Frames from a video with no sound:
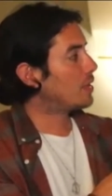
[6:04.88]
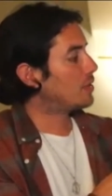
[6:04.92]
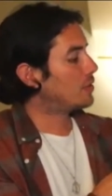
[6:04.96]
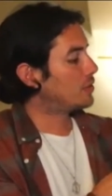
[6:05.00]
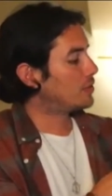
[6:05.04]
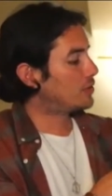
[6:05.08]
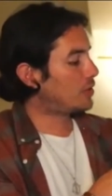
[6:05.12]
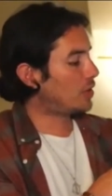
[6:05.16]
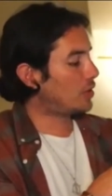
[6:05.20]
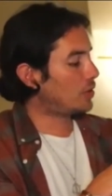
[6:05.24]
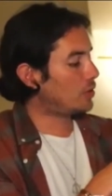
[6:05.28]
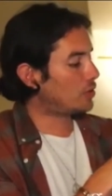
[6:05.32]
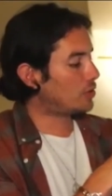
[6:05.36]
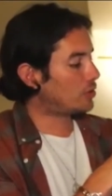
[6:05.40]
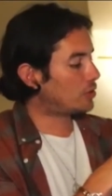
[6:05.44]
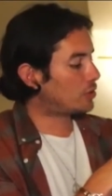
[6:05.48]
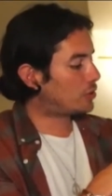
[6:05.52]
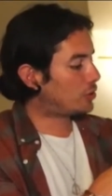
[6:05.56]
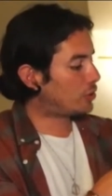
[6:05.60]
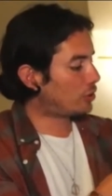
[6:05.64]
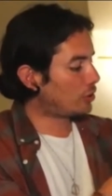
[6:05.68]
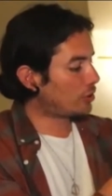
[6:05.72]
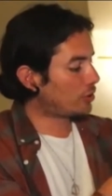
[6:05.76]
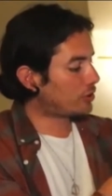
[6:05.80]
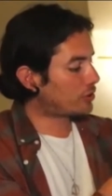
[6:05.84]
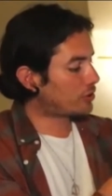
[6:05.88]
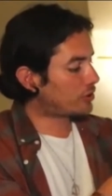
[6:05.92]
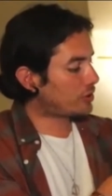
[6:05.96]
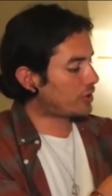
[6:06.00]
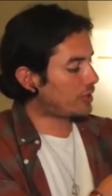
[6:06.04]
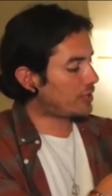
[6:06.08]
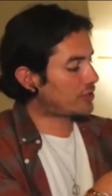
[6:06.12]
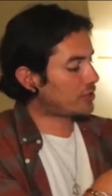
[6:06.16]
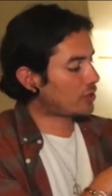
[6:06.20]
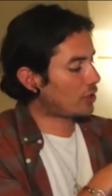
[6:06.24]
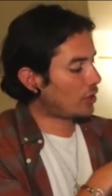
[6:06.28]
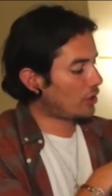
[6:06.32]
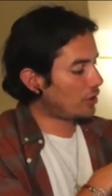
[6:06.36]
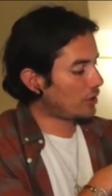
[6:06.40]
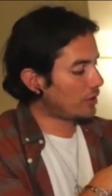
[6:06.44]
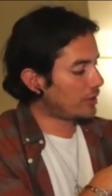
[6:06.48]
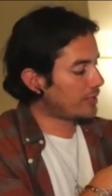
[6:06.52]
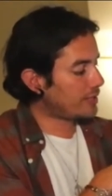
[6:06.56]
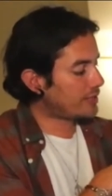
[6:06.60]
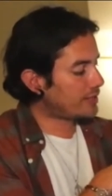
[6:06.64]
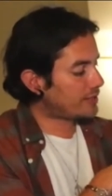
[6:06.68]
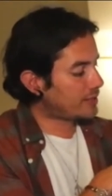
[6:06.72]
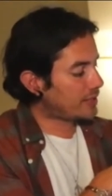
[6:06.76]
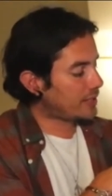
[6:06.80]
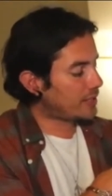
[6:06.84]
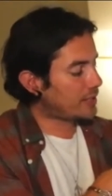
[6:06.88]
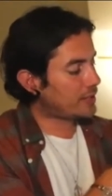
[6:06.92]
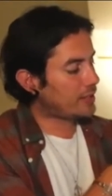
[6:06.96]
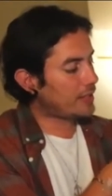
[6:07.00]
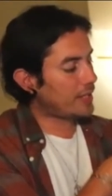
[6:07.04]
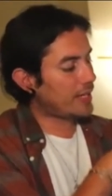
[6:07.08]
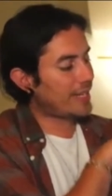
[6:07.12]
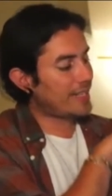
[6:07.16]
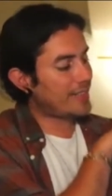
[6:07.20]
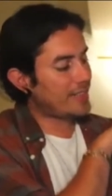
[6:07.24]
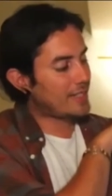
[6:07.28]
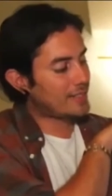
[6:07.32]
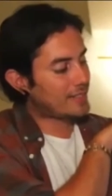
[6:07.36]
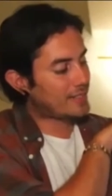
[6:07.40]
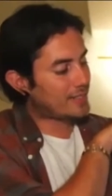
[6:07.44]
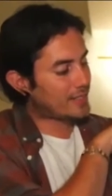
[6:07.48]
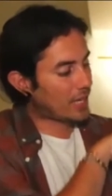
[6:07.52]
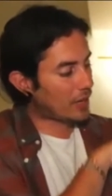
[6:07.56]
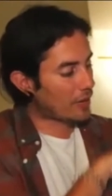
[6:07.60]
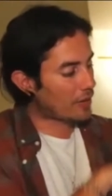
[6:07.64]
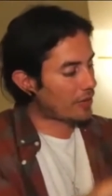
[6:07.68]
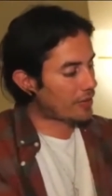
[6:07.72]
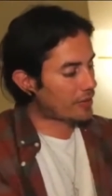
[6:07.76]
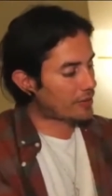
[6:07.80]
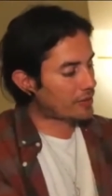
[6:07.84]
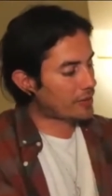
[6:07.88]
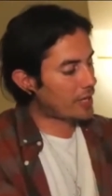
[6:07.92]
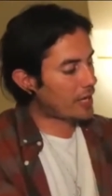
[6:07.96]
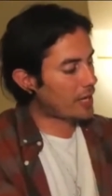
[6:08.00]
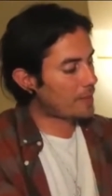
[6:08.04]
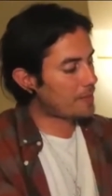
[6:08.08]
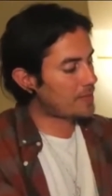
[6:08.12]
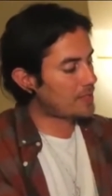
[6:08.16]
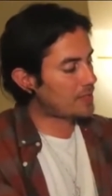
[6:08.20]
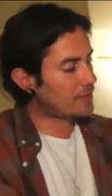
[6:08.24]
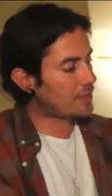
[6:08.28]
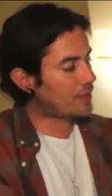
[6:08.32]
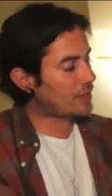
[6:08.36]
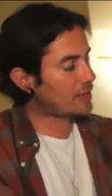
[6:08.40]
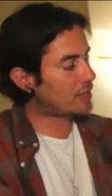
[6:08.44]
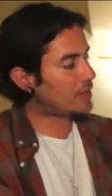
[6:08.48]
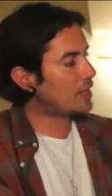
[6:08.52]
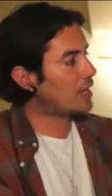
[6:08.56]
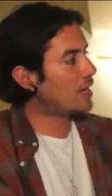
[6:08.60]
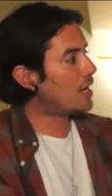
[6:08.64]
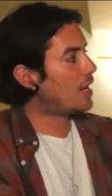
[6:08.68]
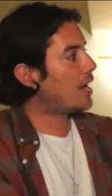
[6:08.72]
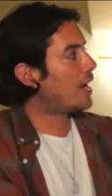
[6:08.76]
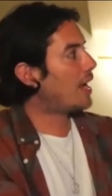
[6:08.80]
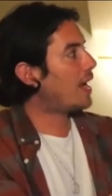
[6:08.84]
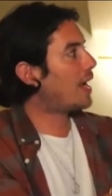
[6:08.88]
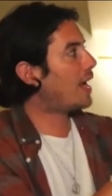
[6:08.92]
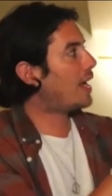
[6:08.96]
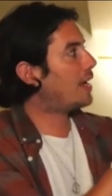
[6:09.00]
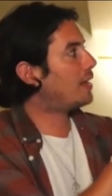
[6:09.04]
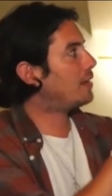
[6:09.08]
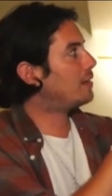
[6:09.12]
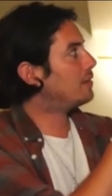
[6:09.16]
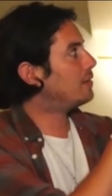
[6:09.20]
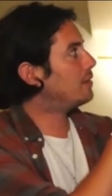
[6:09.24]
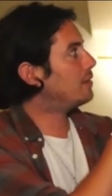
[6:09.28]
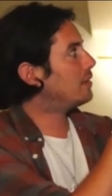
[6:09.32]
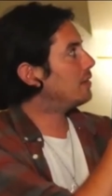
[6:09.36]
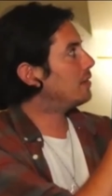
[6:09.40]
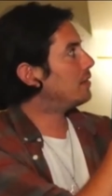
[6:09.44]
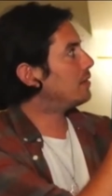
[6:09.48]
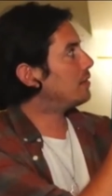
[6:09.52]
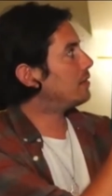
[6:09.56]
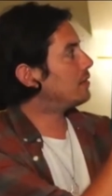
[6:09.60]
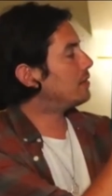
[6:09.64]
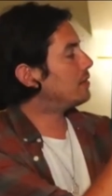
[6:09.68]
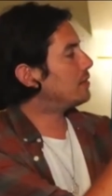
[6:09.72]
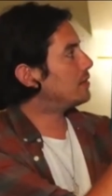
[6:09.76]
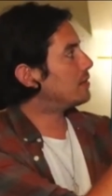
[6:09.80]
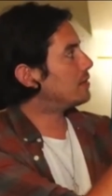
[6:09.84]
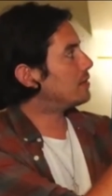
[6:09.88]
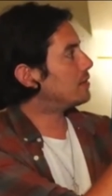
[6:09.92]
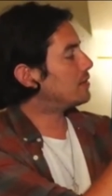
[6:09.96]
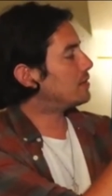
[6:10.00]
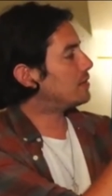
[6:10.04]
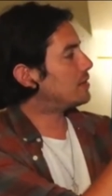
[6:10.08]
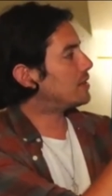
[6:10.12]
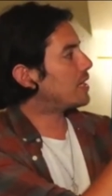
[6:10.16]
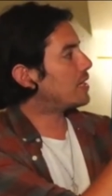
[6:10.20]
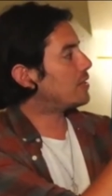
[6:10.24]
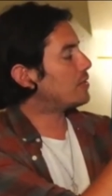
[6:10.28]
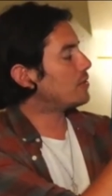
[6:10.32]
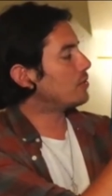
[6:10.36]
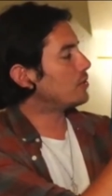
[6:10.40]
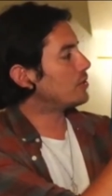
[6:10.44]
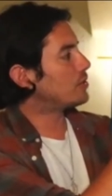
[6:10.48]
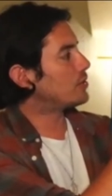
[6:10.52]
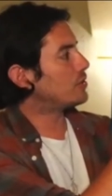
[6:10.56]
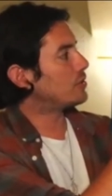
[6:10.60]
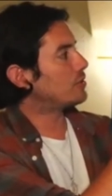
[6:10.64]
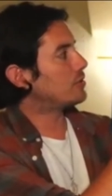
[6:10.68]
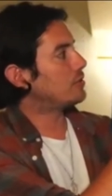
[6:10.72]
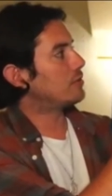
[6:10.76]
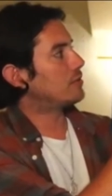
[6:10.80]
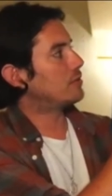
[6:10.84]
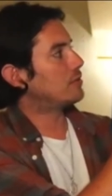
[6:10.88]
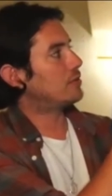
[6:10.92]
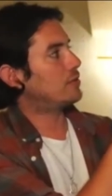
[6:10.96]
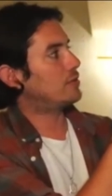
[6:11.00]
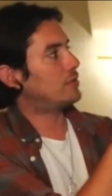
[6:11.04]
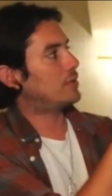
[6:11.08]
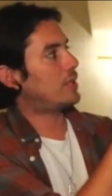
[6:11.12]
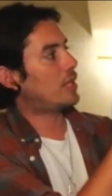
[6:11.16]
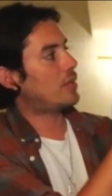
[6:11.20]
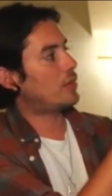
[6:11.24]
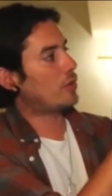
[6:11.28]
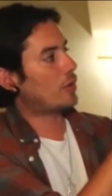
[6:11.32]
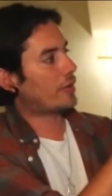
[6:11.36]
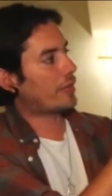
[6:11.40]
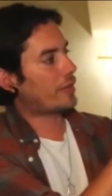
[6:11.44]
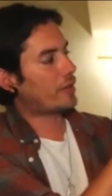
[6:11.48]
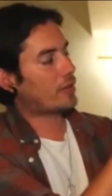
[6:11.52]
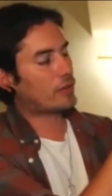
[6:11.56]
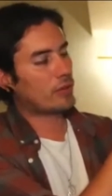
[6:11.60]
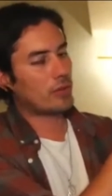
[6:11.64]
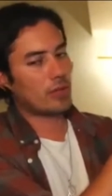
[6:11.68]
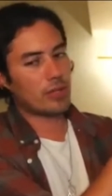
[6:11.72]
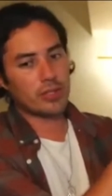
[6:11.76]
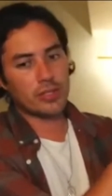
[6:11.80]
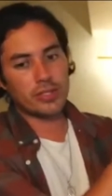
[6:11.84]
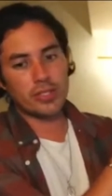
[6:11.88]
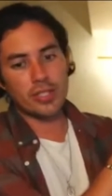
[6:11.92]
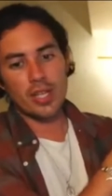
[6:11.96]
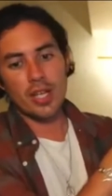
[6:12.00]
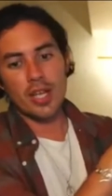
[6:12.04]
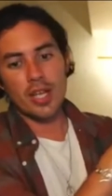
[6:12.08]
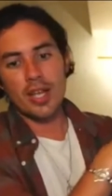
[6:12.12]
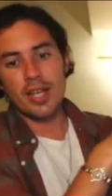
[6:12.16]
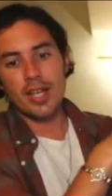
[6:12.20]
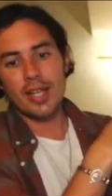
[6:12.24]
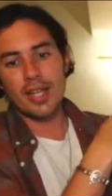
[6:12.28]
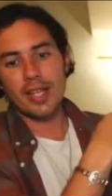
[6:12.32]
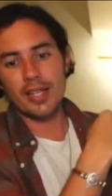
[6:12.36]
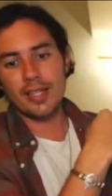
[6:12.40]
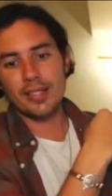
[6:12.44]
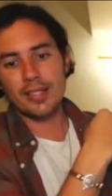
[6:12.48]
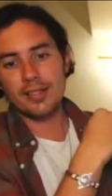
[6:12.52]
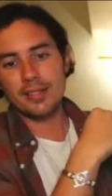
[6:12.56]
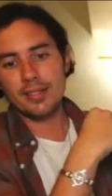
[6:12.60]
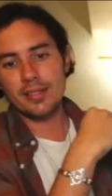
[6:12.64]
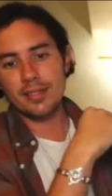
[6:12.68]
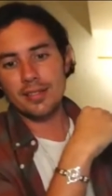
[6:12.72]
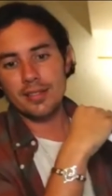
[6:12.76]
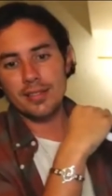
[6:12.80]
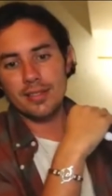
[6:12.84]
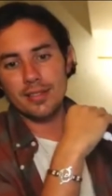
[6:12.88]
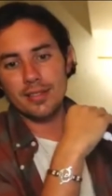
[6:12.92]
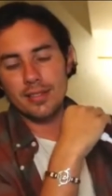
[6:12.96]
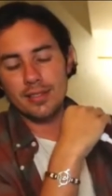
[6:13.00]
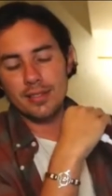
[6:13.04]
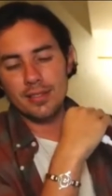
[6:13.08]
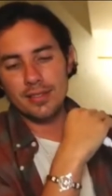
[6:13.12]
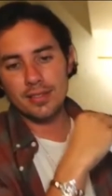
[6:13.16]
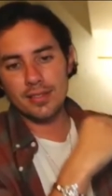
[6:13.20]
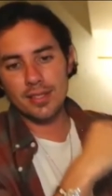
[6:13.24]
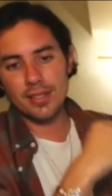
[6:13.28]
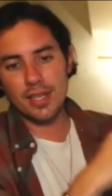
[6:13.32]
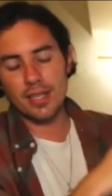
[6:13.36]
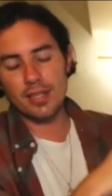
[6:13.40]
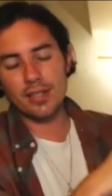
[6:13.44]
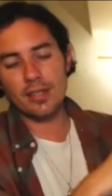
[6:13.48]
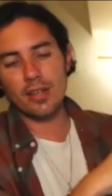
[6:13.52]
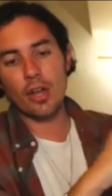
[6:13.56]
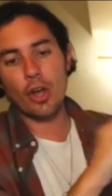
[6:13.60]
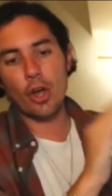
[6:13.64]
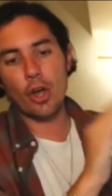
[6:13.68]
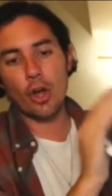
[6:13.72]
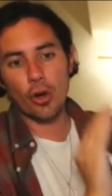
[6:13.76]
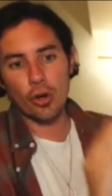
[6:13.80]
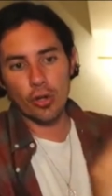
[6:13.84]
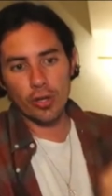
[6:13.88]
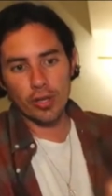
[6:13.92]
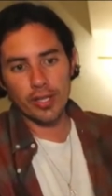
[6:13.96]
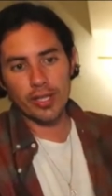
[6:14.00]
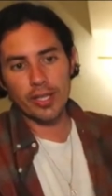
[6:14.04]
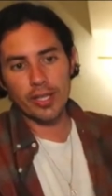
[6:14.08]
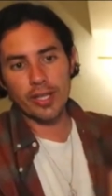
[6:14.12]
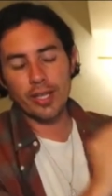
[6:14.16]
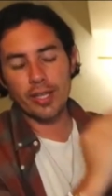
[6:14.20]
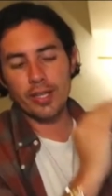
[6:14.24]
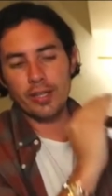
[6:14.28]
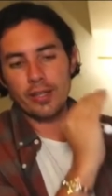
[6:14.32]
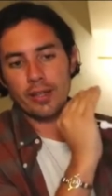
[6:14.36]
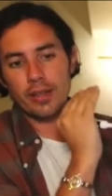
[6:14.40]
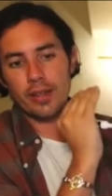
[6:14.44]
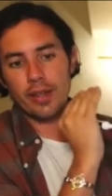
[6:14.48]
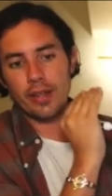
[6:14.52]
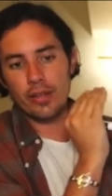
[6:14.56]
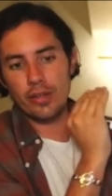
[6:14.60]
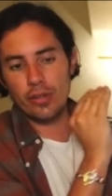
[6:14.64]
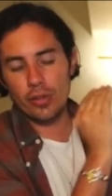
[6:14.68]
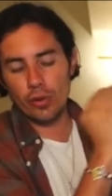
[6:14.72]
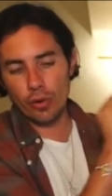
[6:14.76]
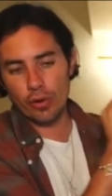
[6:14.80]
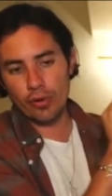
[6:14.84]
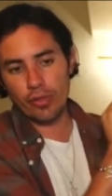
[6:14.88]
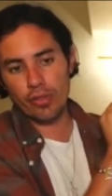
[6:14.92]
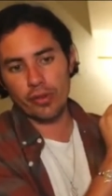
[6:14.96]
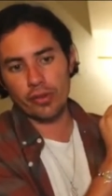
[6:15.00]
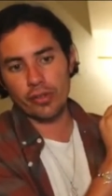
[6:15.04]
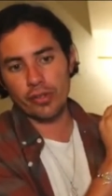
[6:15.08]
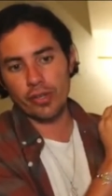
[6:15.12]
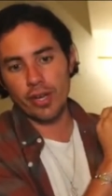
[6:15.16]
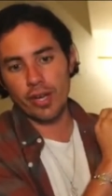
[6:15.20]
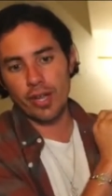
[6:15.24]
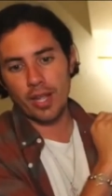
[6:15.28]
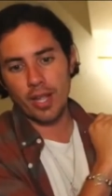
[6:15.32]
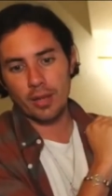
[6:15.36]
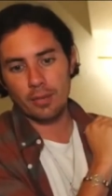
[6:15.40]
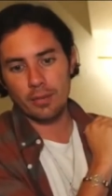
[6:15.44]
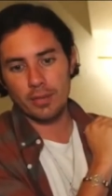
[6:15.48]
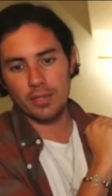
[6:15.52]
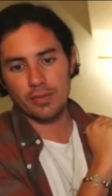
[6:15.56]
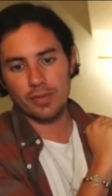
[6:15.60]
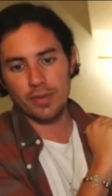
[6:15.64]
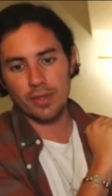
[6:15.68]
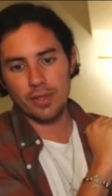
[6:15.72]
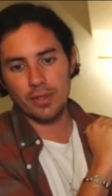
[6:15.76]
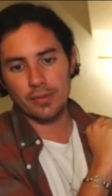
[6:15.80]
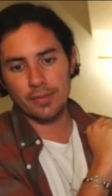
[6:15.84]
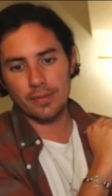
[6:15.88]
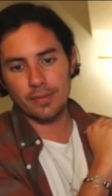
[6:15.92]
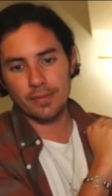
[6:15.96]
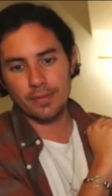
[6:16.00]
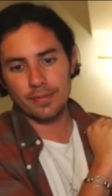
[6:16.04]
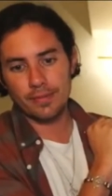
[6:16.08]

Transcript: so crux is only seen in the southern hemisphere, and Cygnus, the northern cross, is seen only in the northern hemisphere.